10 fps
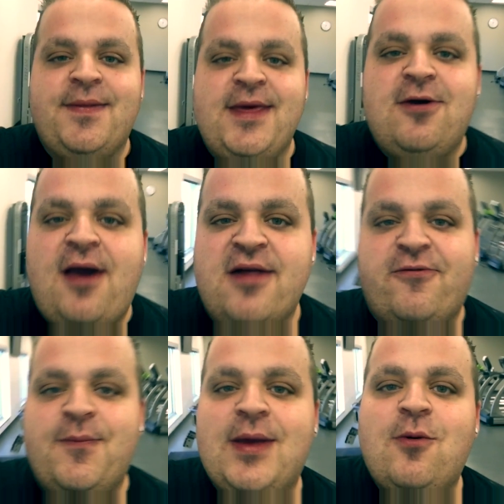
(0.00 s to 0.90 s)
Thank you guys
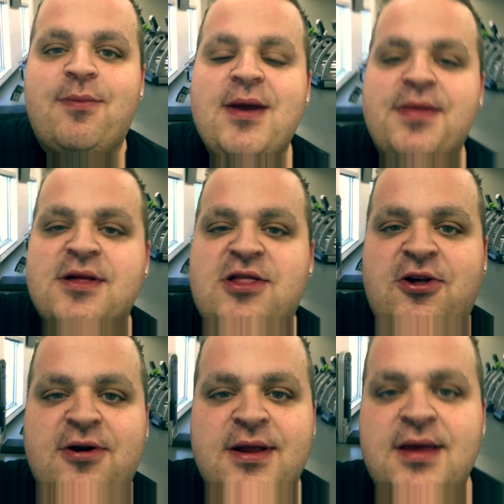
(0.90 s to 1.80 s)
for being with me on this
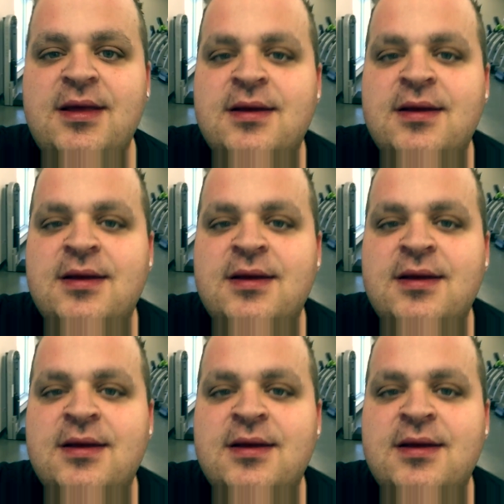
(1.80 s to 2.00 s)
journey.